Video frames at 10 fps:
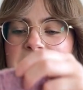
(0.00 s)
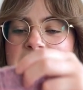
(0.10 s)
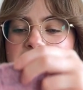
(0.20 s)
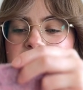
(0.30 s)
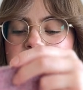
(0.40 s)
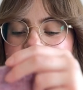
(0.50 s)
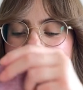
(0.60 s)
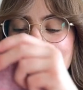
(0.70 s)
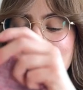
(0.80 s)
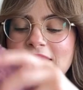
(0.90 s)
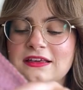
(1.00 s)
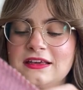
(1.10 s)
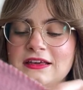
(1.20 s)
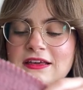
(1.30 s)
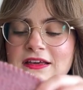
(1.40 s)
I think
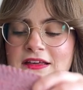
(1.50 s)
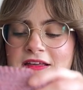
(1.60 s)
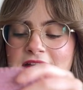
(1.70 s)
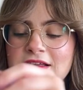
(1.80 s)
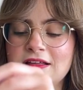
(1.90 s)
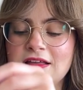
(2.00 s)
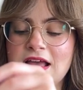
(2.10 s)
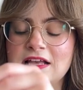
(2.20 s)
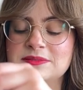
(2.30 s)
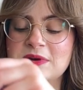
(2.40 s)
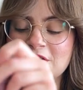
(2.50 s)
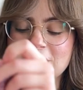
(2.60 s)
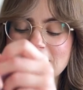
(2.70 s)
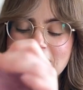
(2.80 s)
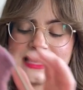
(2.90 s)
as much
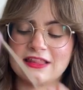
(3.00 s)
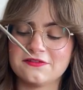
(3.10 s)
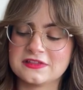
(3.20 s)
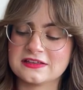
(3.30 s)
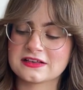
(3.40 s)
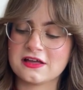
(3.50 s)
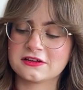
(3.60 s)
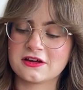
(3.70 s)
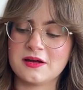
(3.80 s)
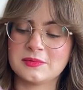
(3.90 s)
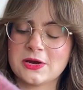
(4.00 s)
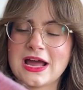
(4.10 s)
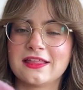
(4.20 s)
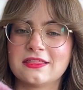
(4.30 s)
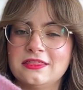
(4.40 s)
as I love this color combo,
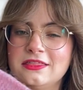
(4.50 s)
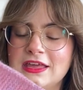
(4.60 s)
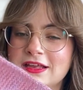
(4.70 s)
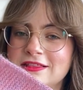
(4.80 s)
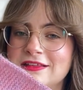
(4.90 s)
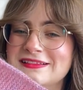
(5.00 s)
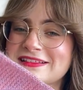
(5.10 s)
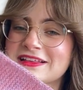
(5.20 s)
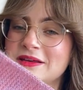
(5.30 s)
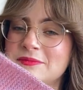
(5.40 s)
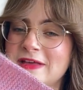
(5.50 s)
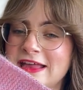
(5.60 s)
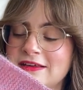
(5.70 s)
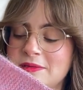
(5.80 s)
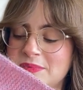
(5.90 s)
I think this is gonna
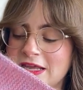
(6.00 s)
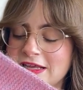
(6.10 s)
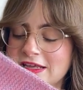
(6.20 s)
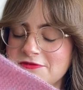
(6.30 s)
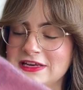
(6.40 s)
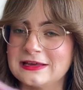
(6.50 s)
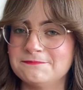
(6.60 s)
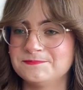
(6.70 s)
end up being a gift knit.